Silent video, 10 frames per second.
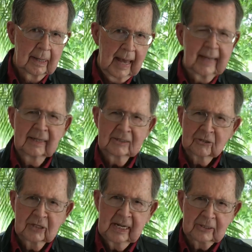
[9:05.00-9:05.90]
and
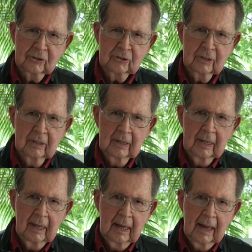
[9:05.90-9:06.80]
insist
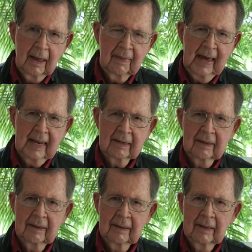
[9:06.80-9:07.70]
that
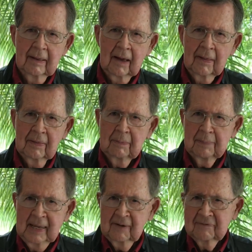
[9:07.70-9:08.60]
the
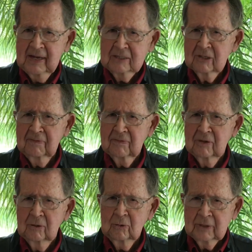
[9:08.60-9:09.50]
benefits of
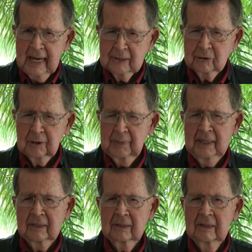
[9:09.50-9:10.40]
the New
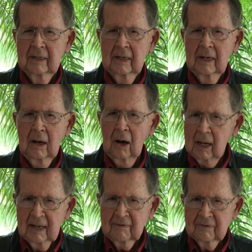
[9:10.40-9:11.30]
Testament,
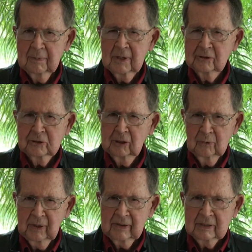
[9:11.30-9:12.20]
all of them, are still
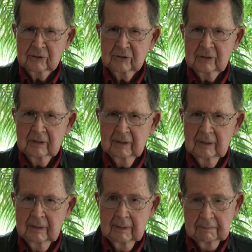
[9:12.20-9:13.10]
with us?
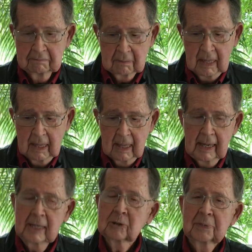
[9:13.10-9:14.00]

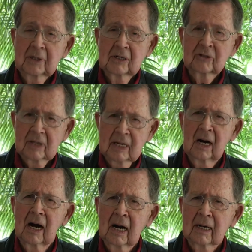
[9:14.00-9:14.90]
It's because they
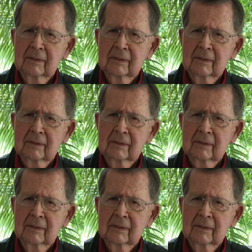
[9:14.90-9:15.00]
are.